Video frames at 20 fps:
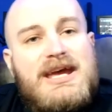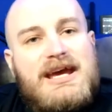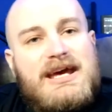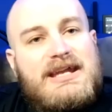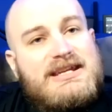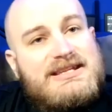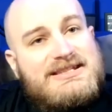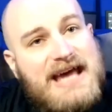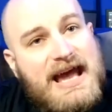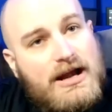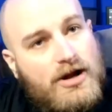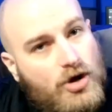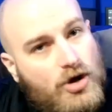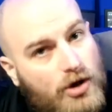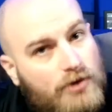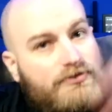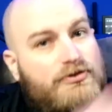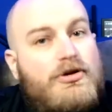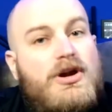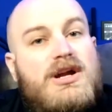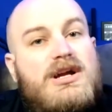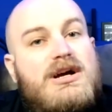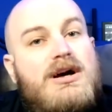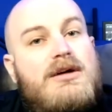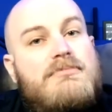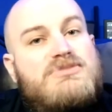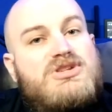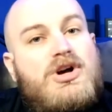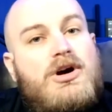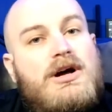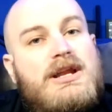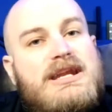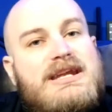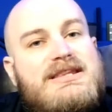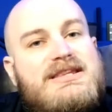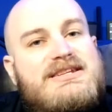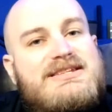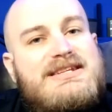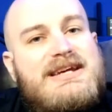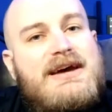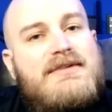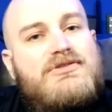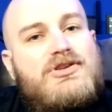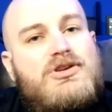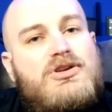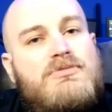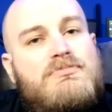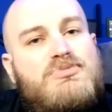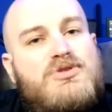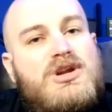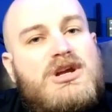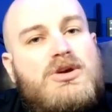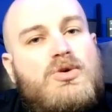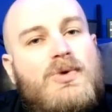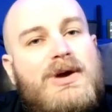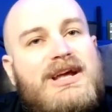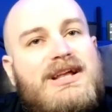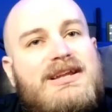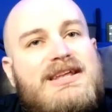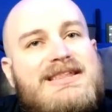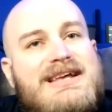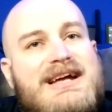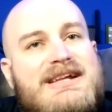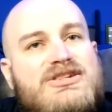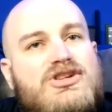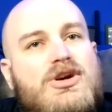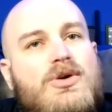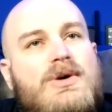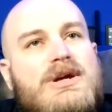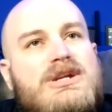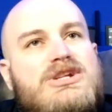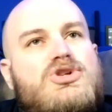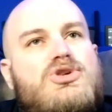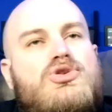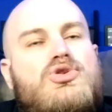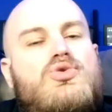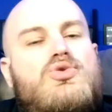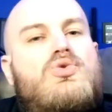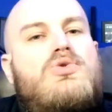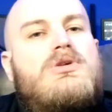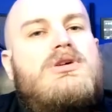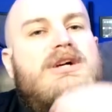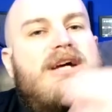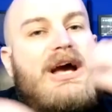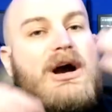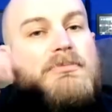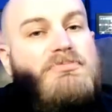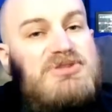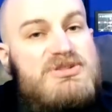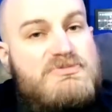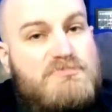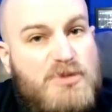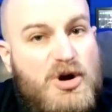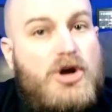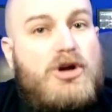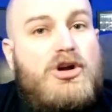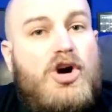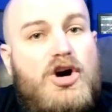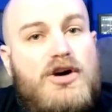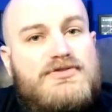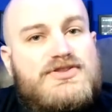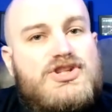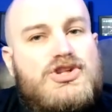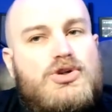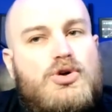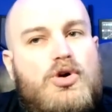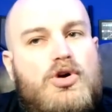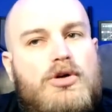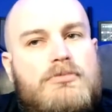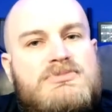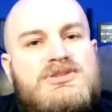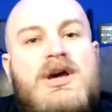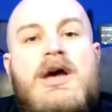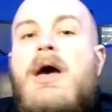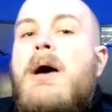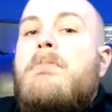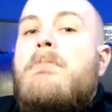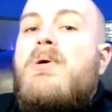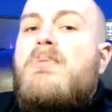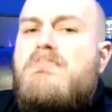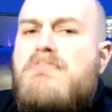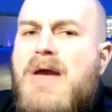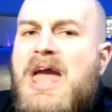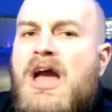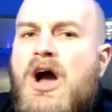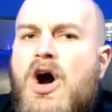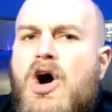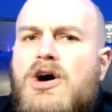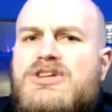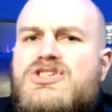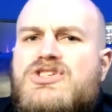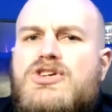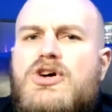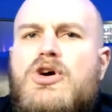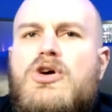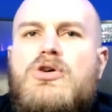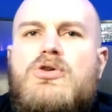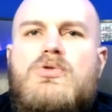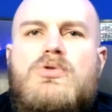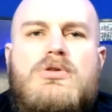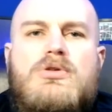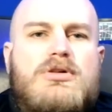and as that cold front comes on in this afternoon pretty quickly, that's going to help spark off storms, but may also